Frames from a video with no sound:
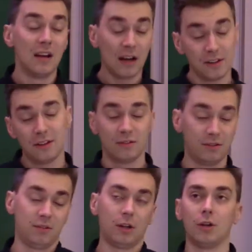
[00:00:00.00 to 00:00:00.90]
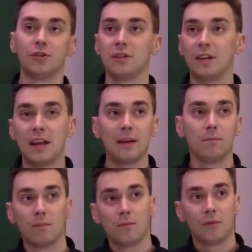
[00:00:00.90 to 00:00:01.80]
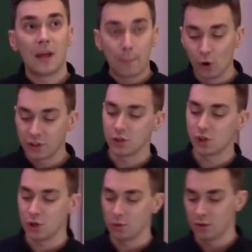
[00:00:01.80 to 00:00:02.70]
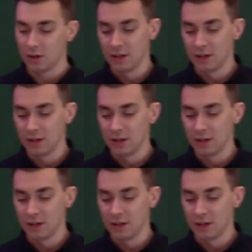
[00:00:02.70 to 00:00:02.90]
And the clue's in the name. They're point and shoot.